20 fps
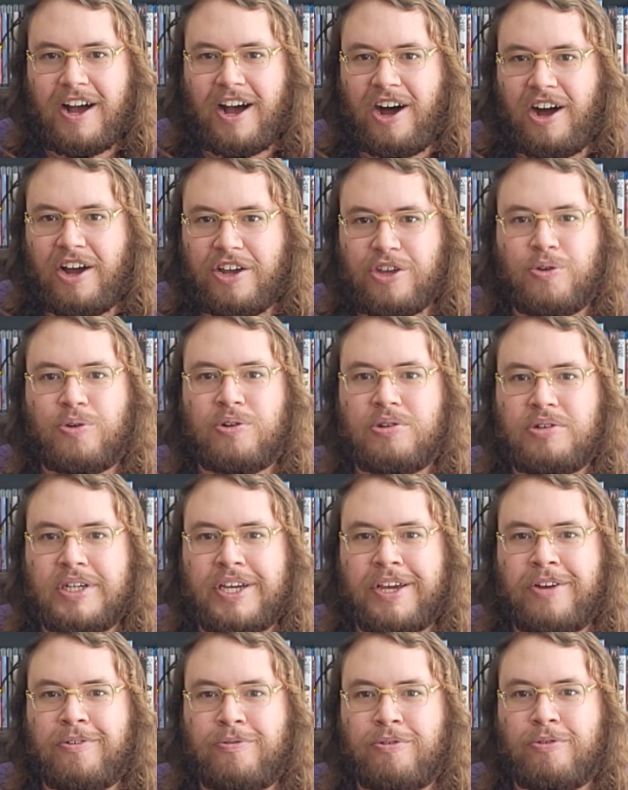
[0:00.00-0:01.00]
You're
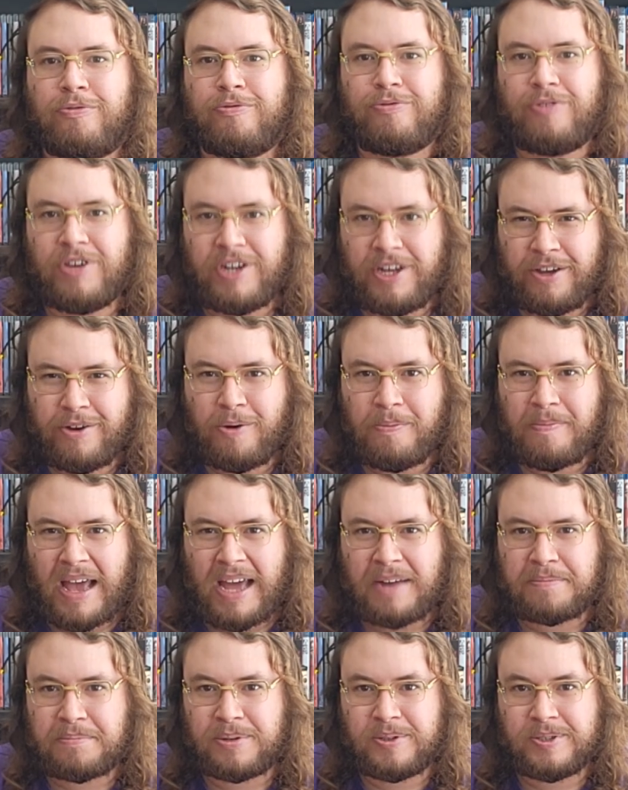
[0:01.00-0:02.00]
looking for Video
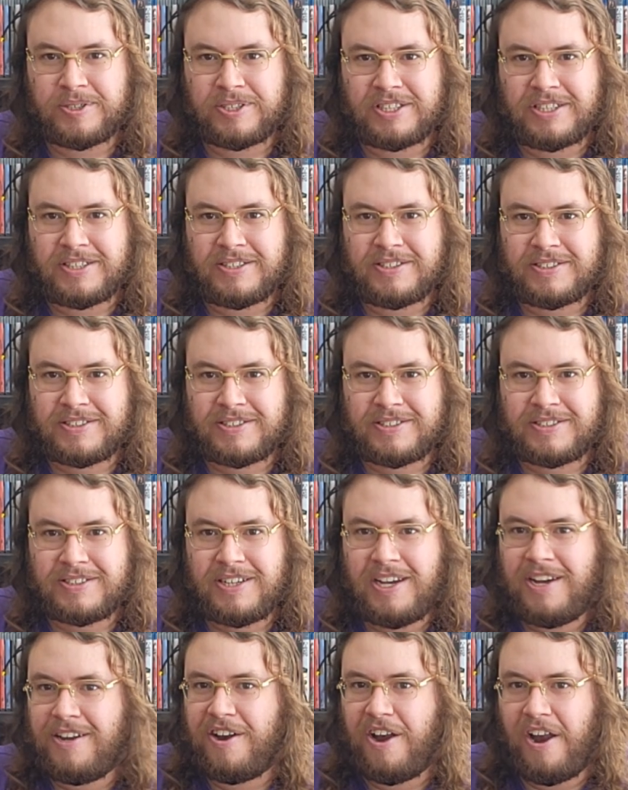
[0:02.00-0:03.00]
Matt Presents,
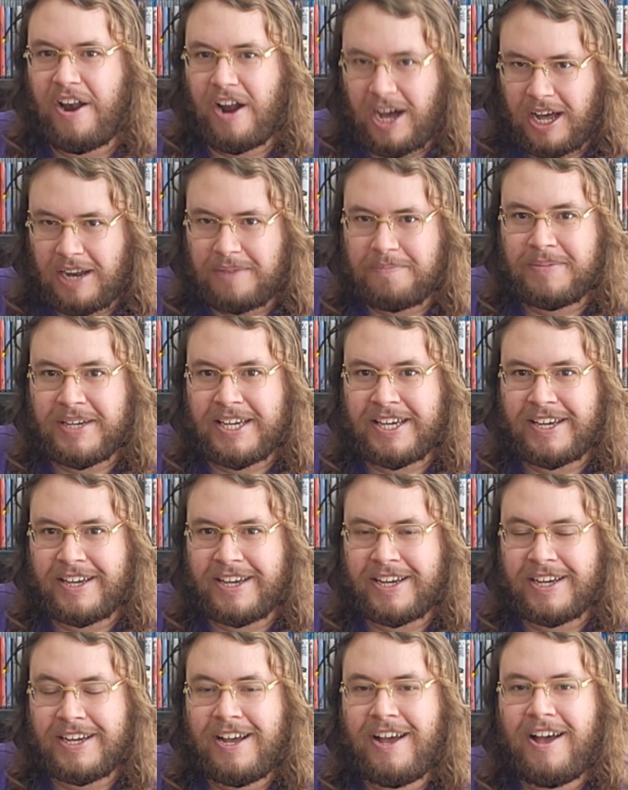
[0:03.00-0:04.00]
not
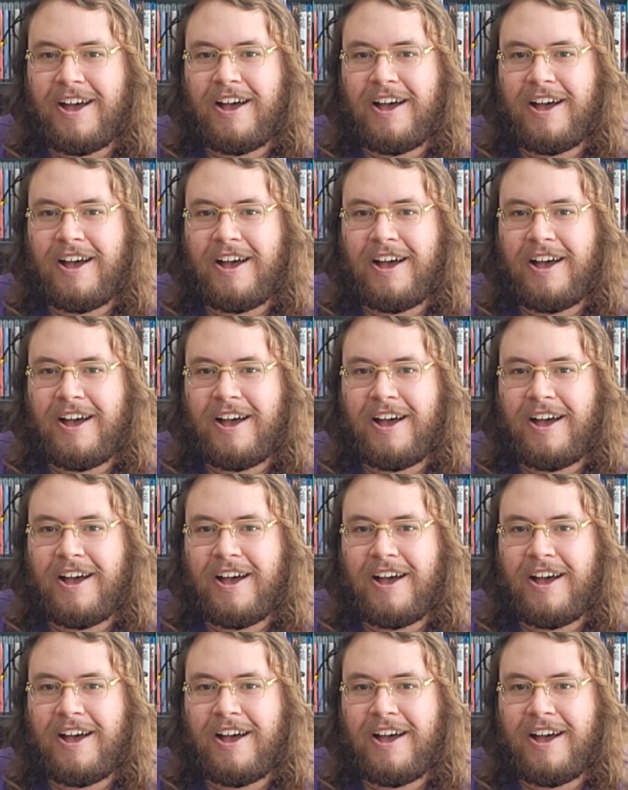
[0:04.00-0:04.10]
me.